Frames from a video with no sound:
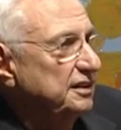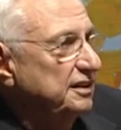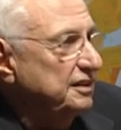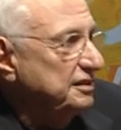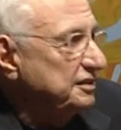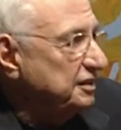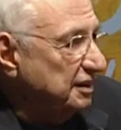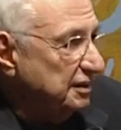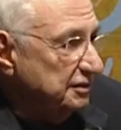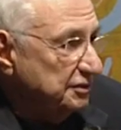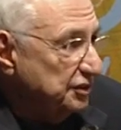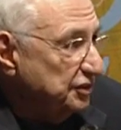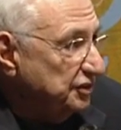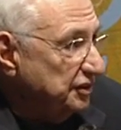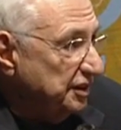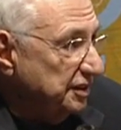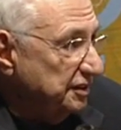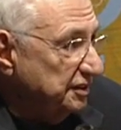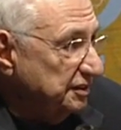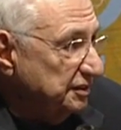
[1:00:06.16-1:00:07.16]
That's all I was
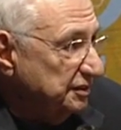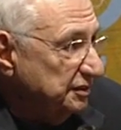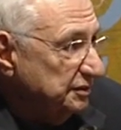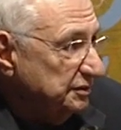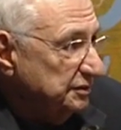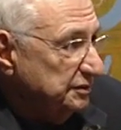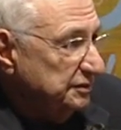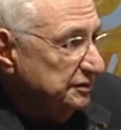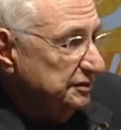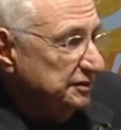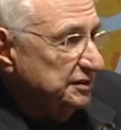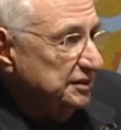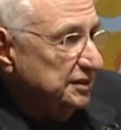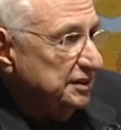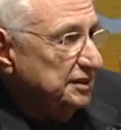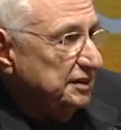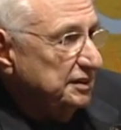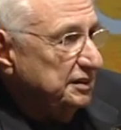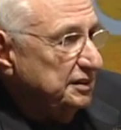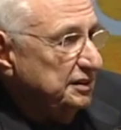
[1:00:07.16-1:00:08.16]
trying to do.
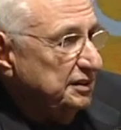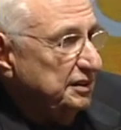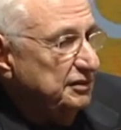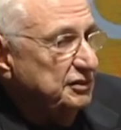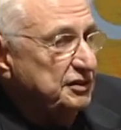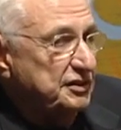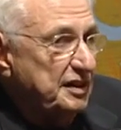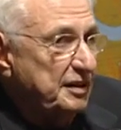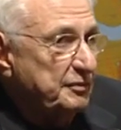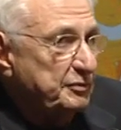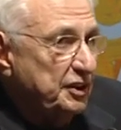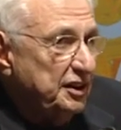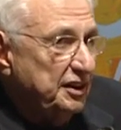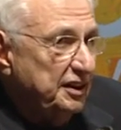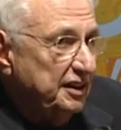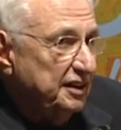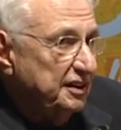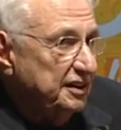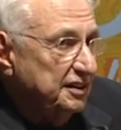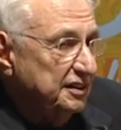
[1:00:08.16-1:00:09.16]
Uh, I was
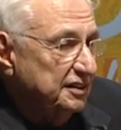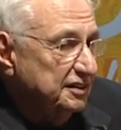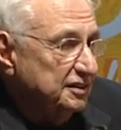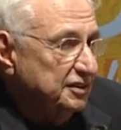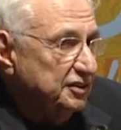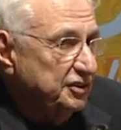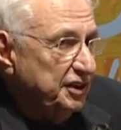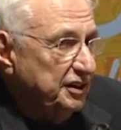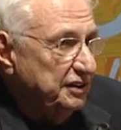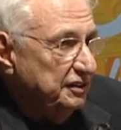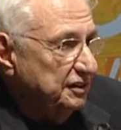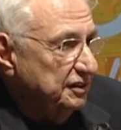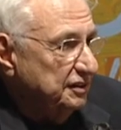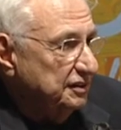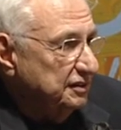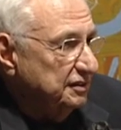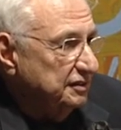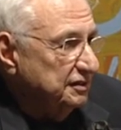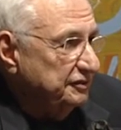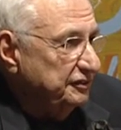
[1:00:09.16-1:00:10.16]
emulating the Greek
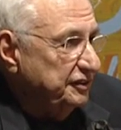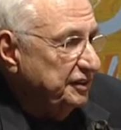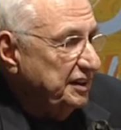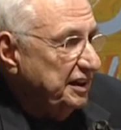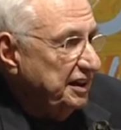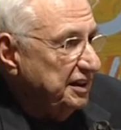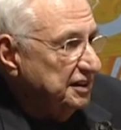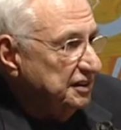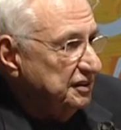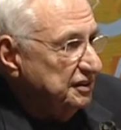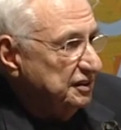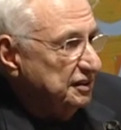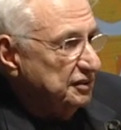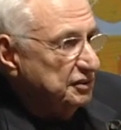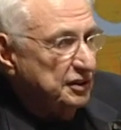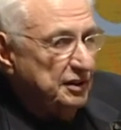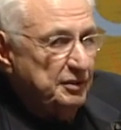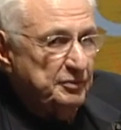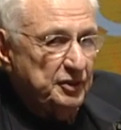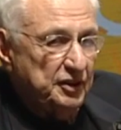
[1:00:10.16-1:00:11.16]
Phidias. I
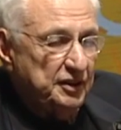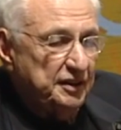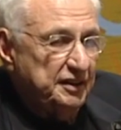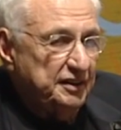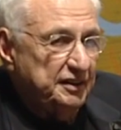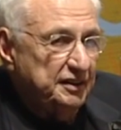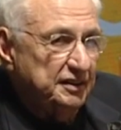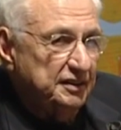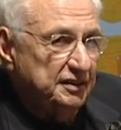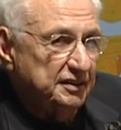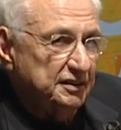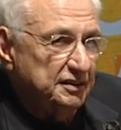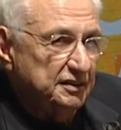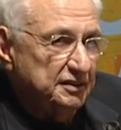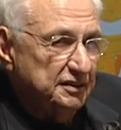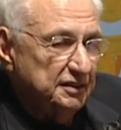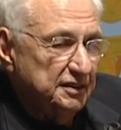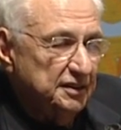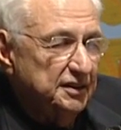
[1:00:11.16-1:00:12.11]
was emulating the